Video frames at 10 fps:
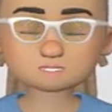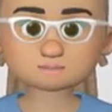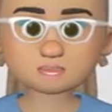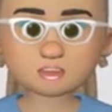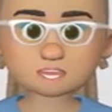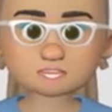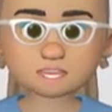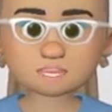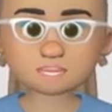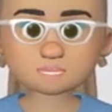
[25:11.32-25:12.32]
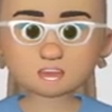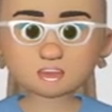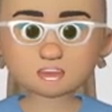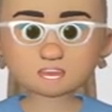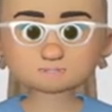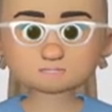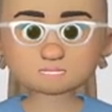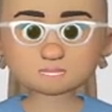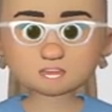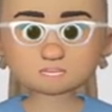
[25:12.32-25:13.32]
are the amino acids
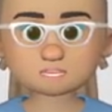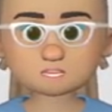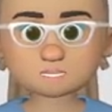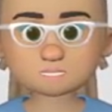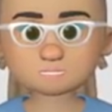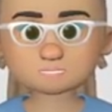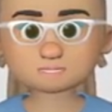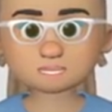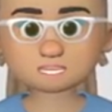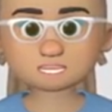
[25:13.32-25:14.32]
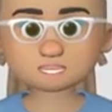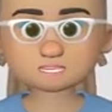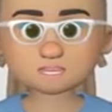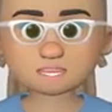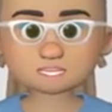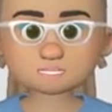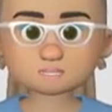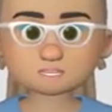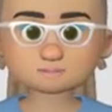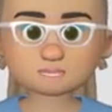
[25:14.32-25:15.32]
in aspartame, that's why sometimes in
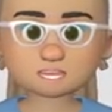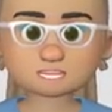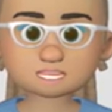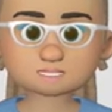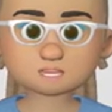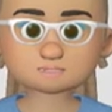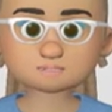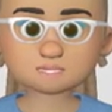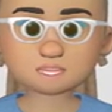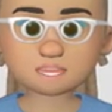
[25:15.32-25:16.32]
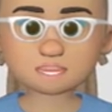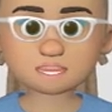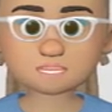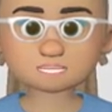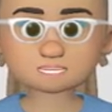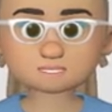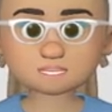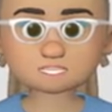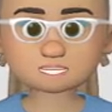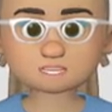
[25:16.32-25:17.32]
food products, you may see that
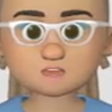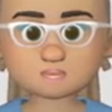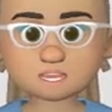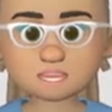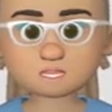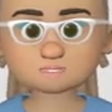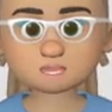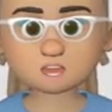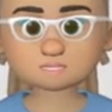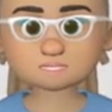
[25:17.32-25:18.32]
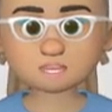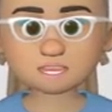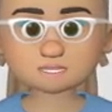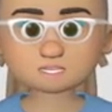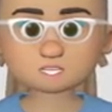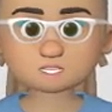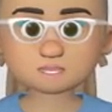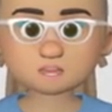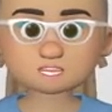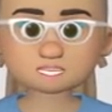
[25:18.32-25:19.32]
if they contain aspartame,
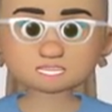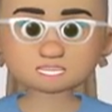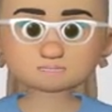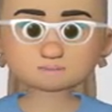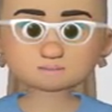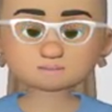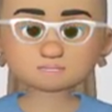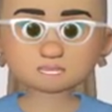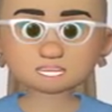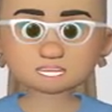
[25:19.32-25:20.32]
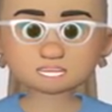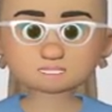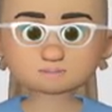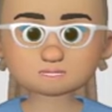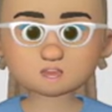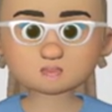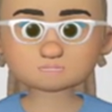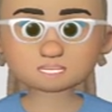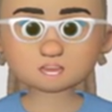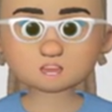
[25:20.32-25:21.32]
it says that
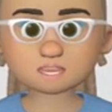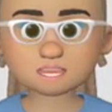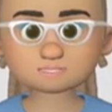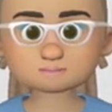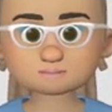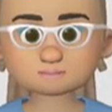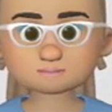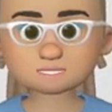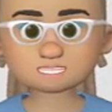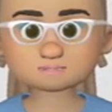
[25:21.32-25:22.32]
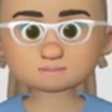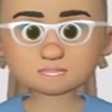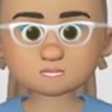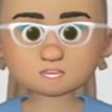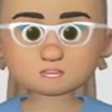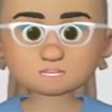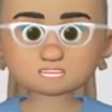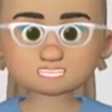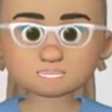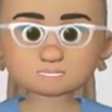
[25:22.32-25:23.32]
phenylalanine is in
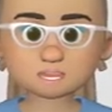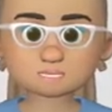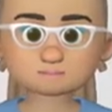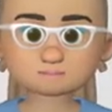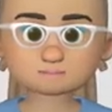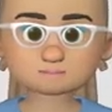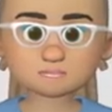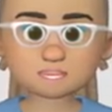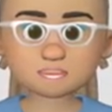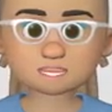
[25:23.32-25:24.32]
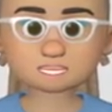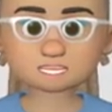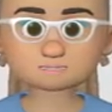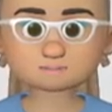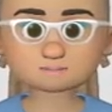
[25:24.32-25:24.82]
the system. Because